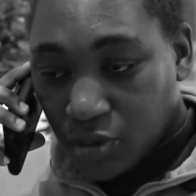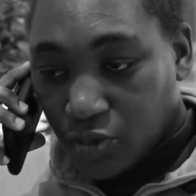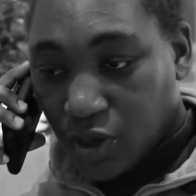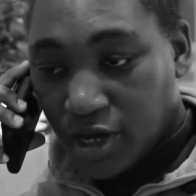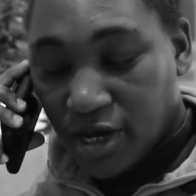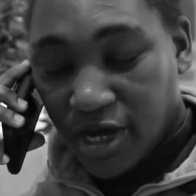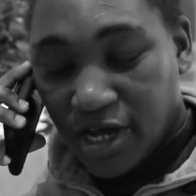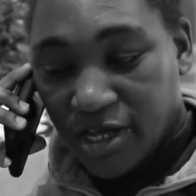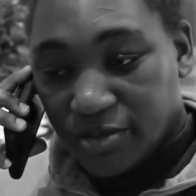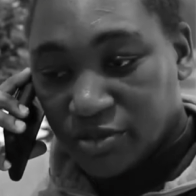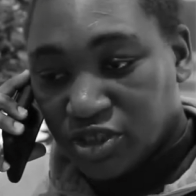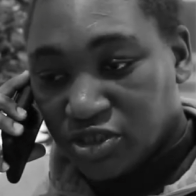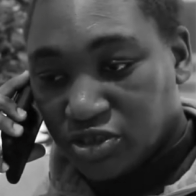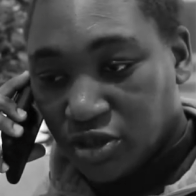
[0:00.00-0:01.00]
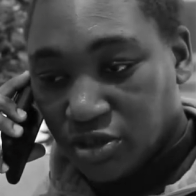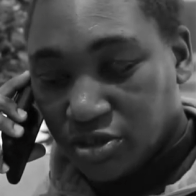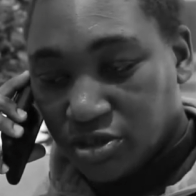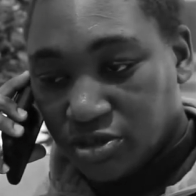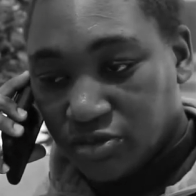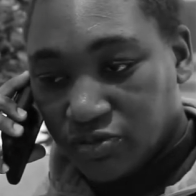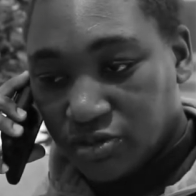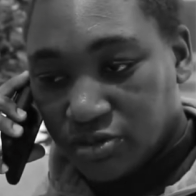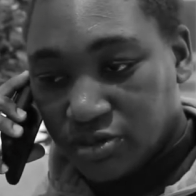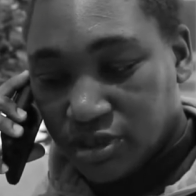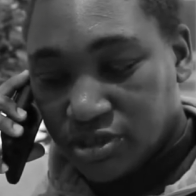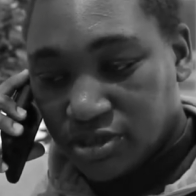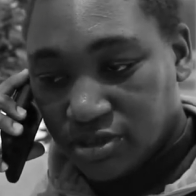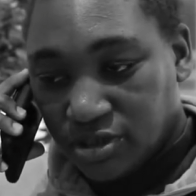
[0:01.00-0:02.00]
Well, I am so going to
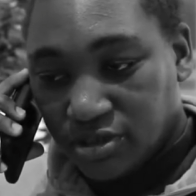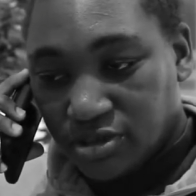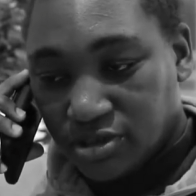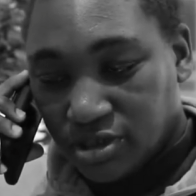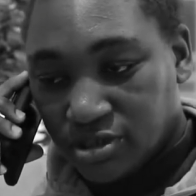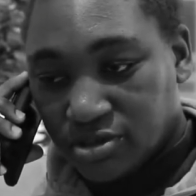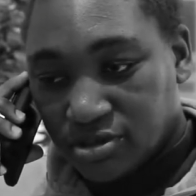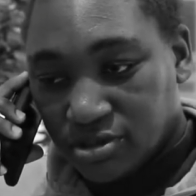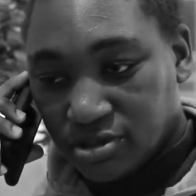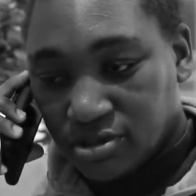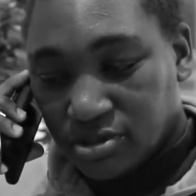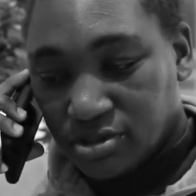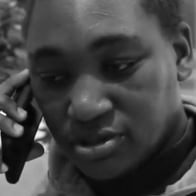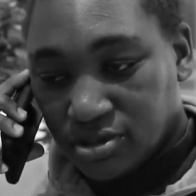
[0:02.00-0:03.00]
request another doctor.